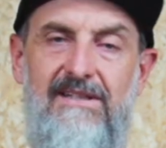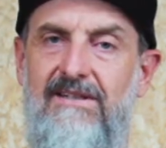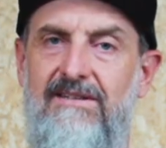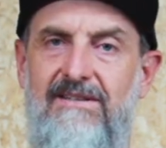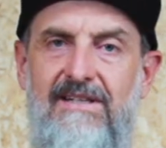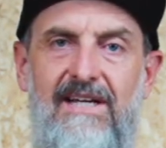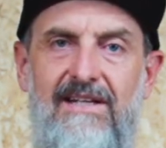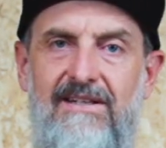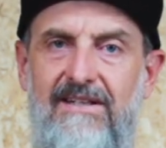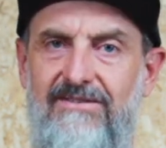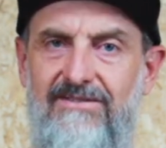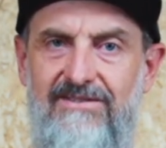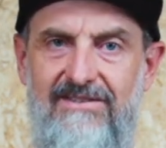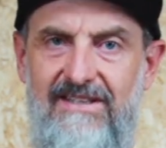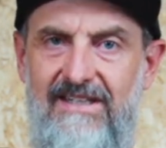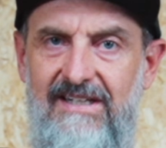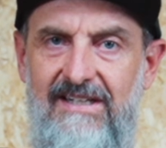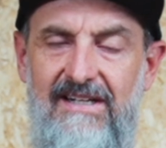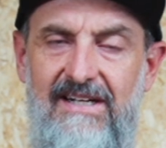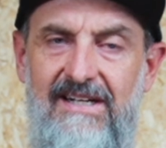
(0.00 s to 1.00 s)
then yeah, let's
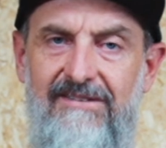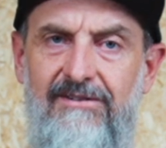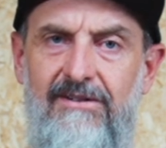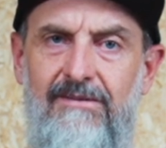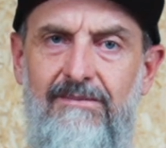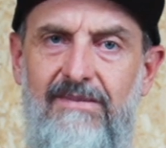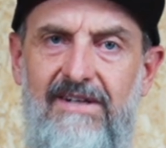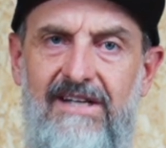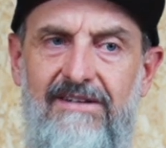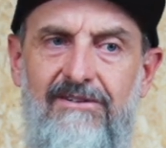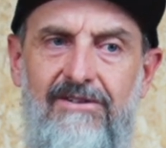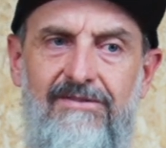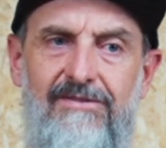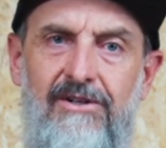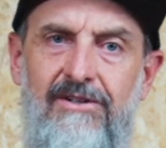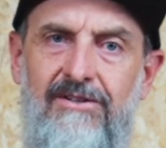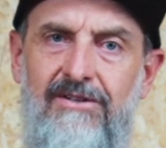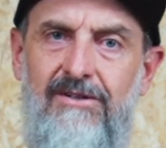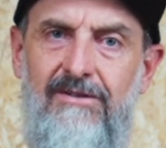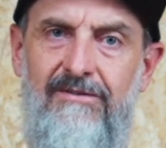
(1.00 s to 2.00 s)
sit down and have a
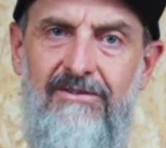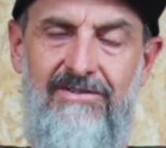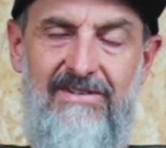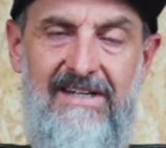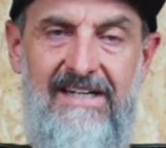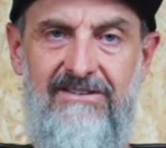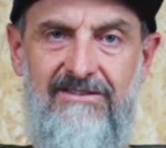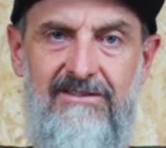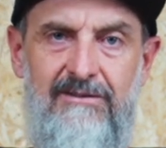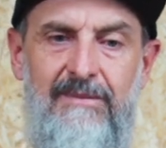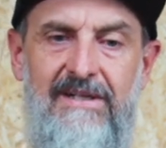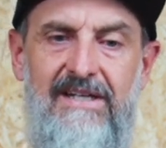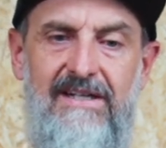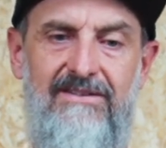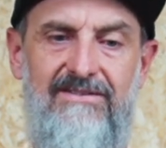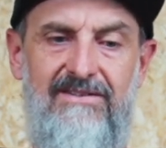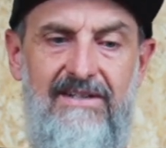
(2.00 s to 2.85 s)
further conversation about it.